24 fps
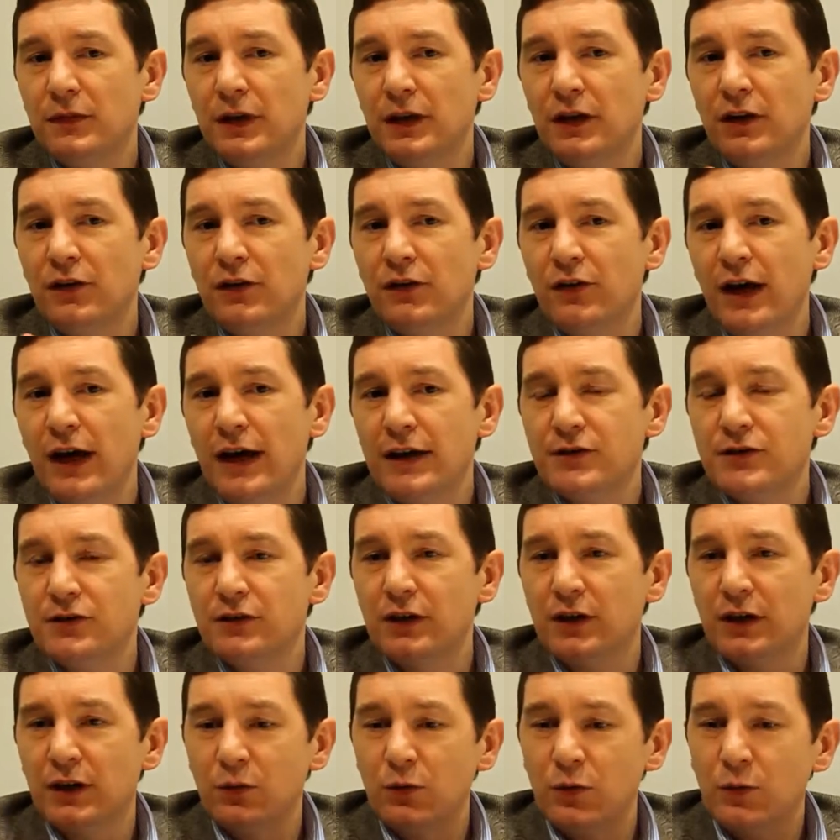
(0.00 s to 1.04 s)
the other
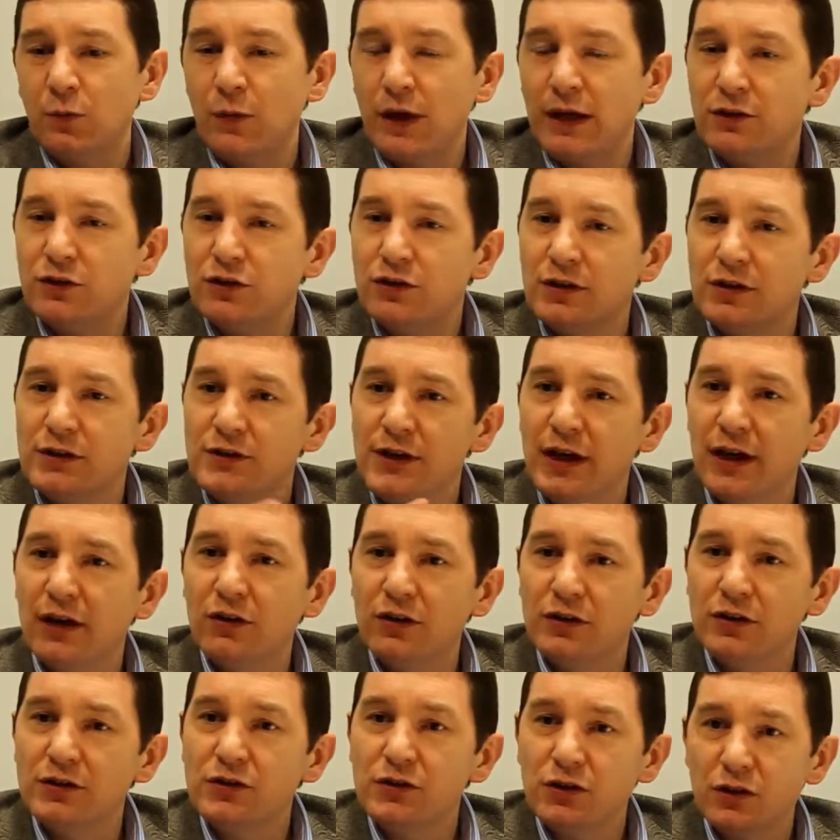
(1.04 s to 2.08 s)
asset that I would mention is
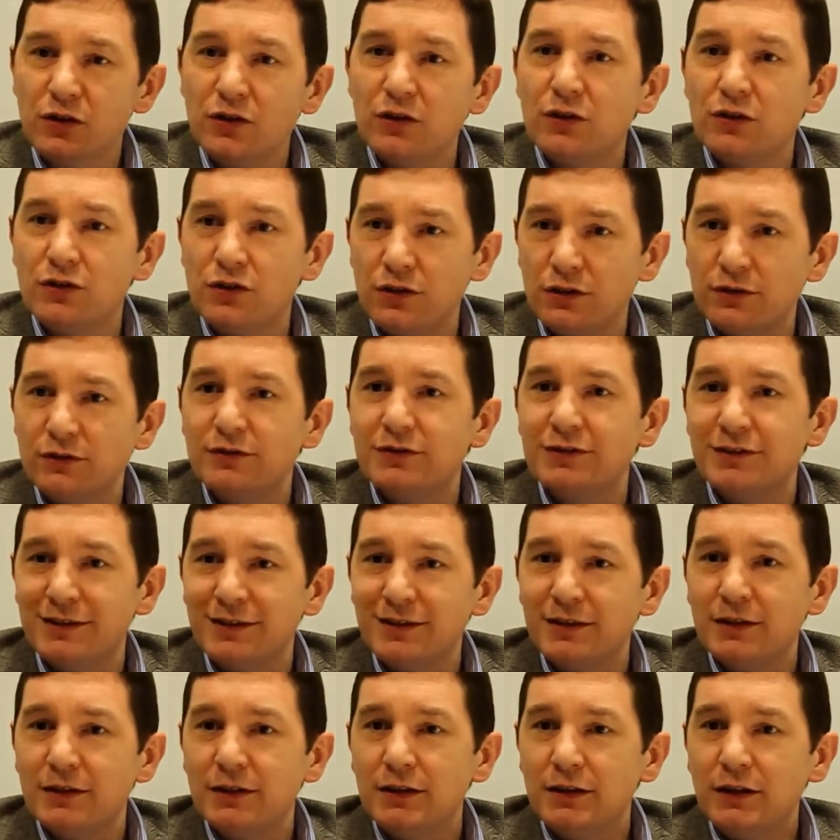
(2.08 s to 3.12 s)
heritage and culture.
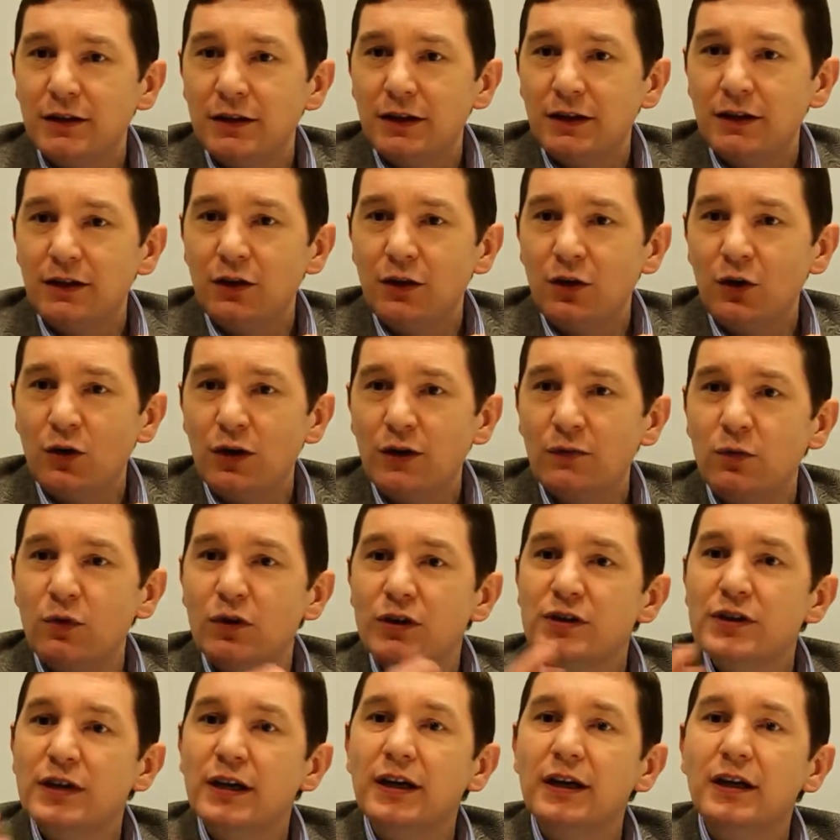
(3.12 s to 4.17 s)
If
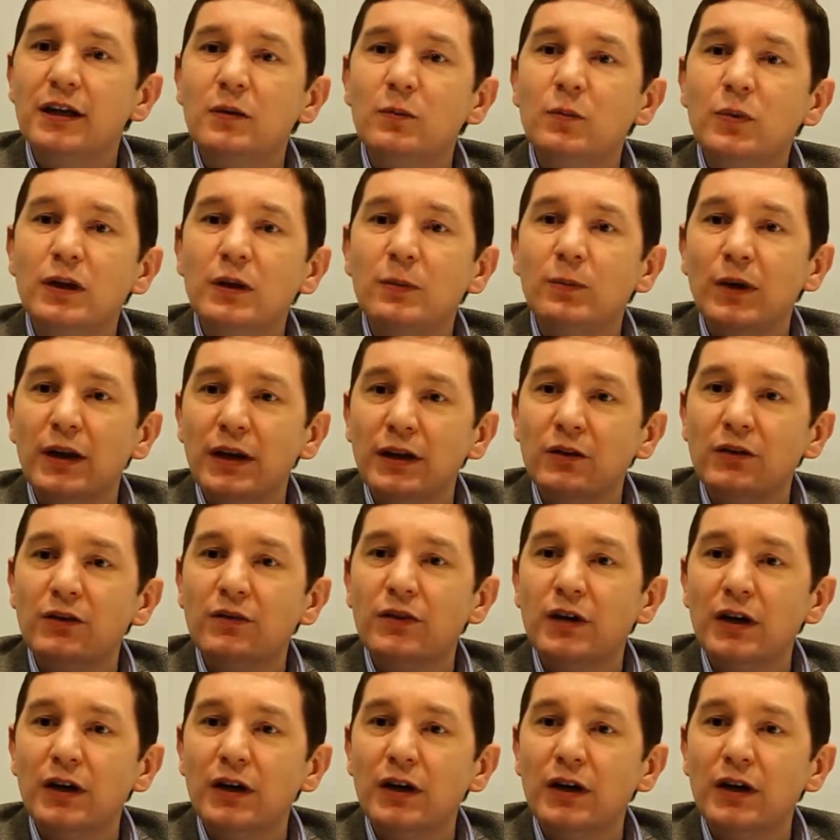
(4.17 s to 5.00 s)
we're taking people out